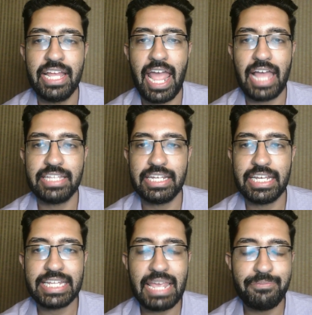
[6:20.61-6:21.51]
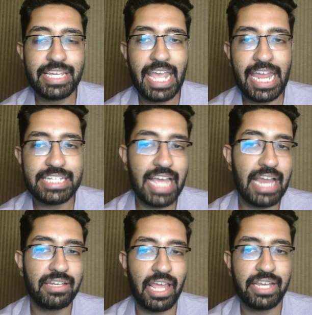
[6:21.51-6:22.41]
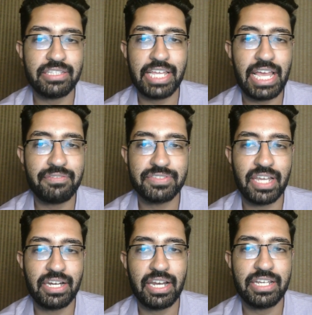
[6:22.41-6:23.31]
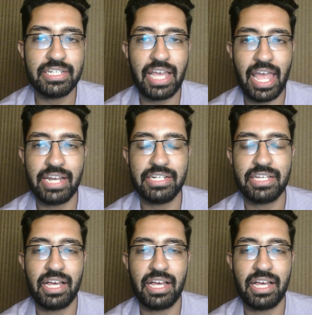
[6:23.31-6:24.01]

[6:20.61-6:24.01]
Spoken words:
and then in game week 8 and 9 they have Sunderland and